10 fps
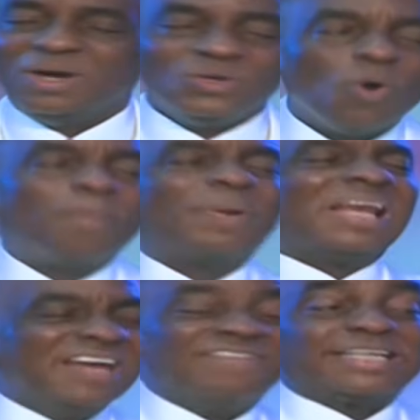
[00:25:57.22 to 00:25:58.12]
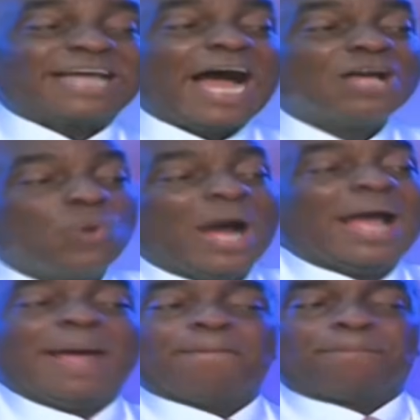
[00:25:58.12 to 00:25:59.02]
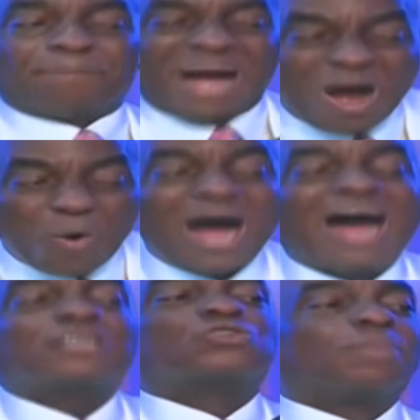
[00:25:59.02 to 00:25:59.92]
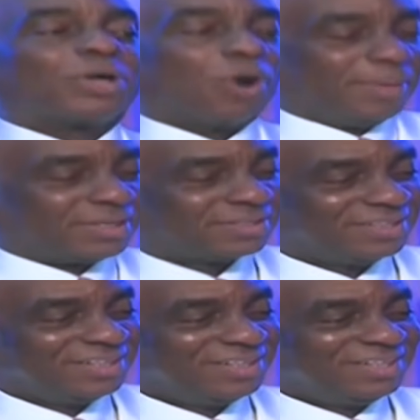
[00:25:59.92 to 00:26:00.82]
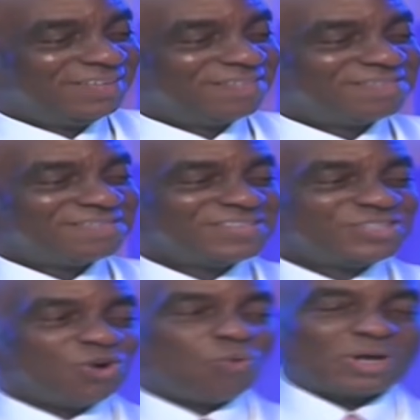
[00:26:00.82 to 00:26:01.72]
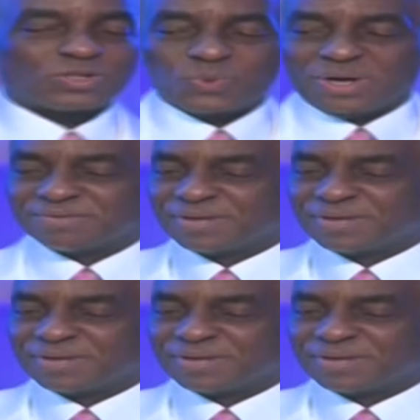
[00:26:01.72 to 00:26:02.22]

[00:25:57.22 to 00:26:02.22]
You believe it and you are empowered to become it. John 1:12.